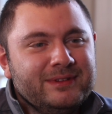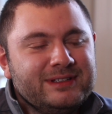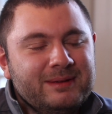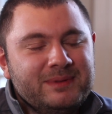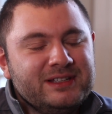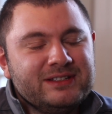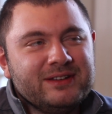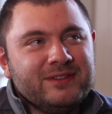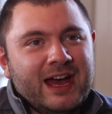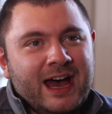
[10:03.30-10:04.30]
The set pieces
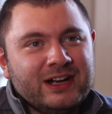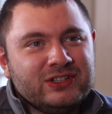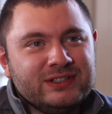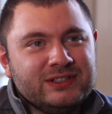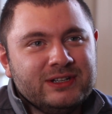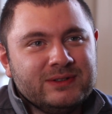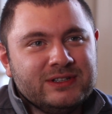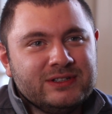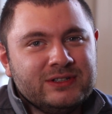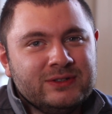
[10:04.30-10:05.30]
of the action
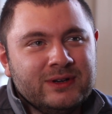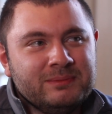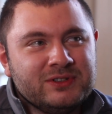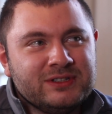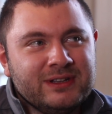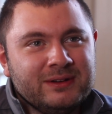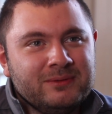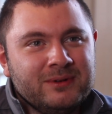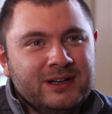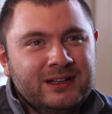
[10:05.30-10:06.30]
sequences, too, I'm just like,
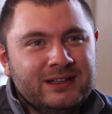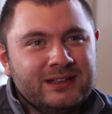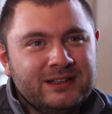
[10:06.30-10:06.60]
what?